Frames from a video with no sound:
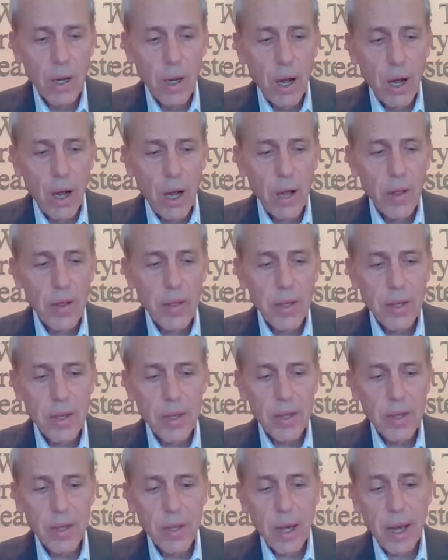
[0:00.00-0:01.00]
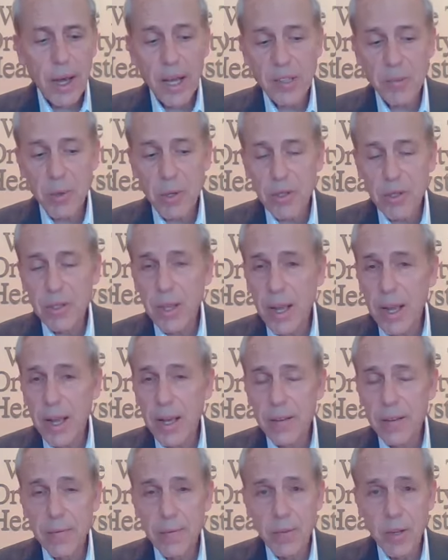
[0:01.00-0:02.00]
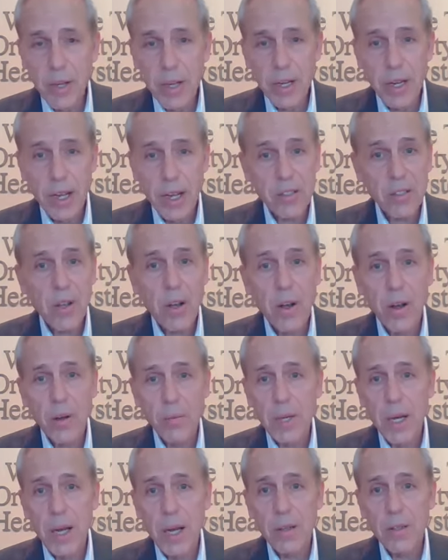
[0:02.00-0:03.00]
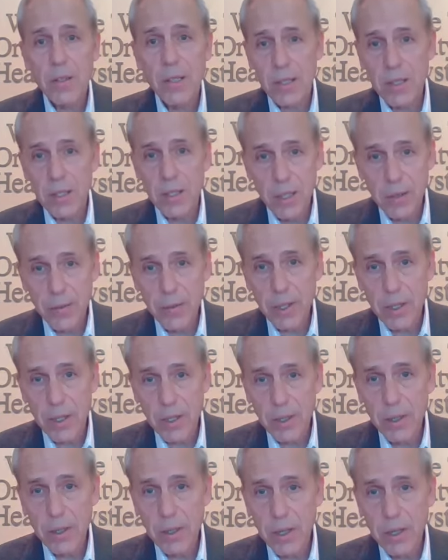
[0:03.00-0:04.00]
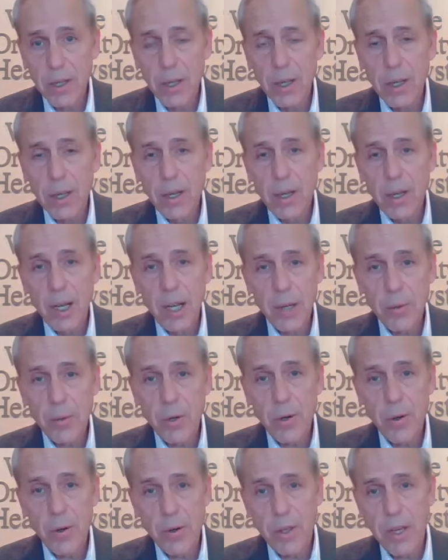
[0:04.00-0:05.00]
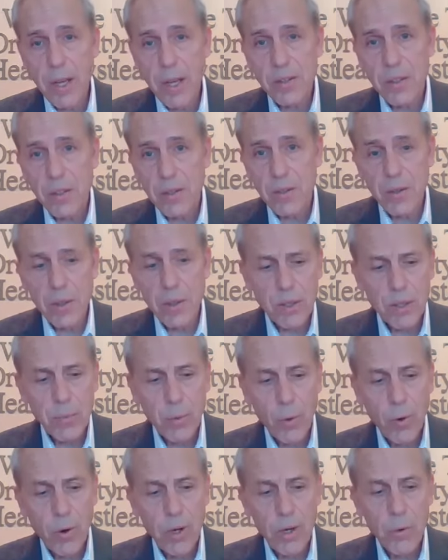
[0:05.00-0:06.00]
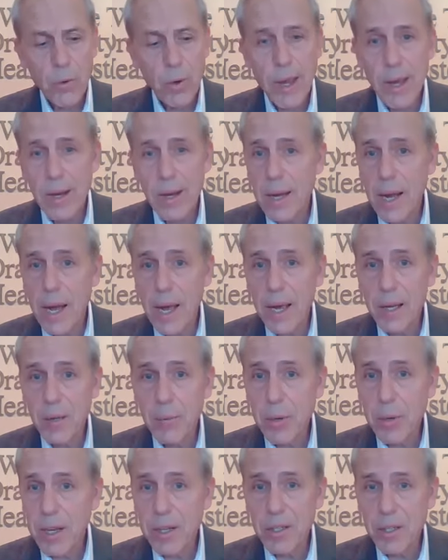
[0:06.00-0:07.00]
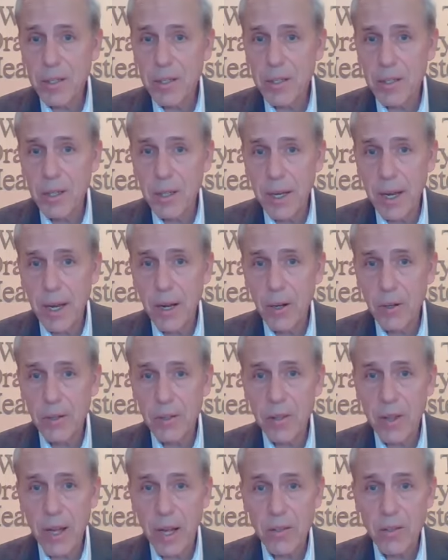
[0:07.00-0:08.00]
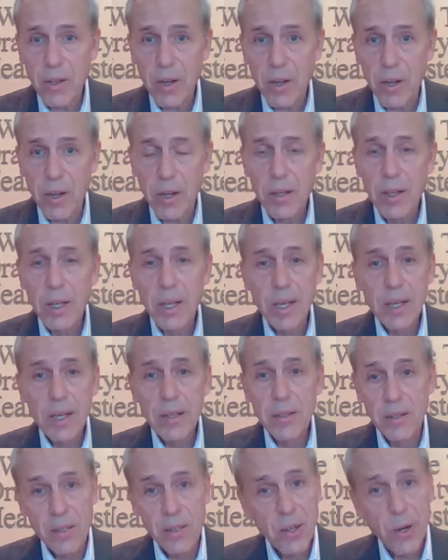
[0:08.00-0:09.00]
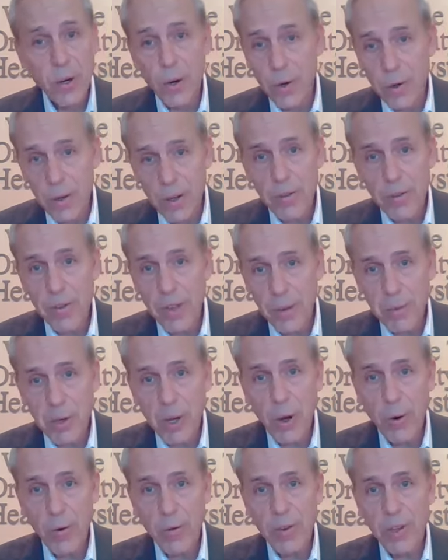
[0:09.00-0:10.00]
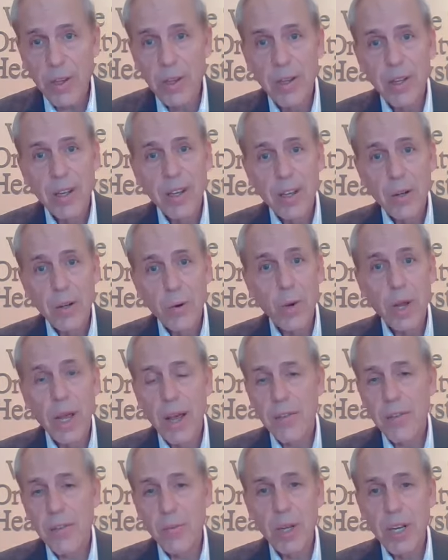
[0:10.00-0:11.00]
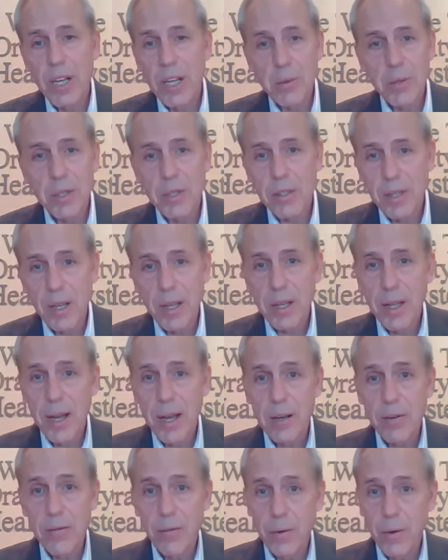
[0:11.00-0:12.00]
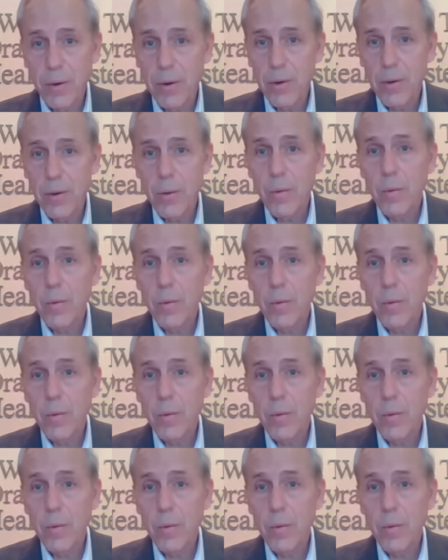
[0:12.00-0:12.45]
On the hospital side, it has calmed down significantly. Currently, as of this morning, we had 9 patients in-house, that's all. 0 of them COVID. We haven't been able to say that for